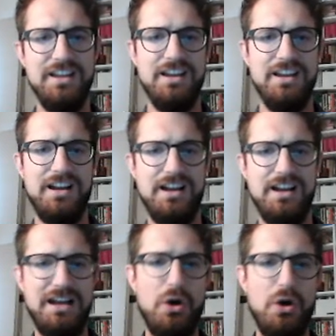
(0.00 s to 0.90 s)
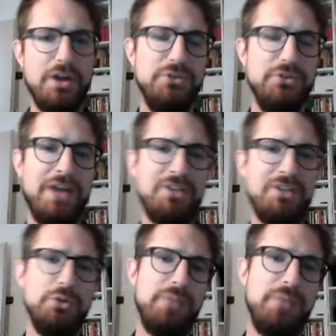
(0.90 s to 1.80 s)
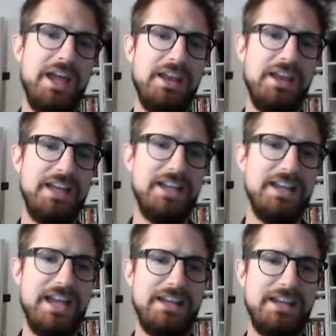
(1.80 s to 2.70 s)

or if you have a good plan, like again,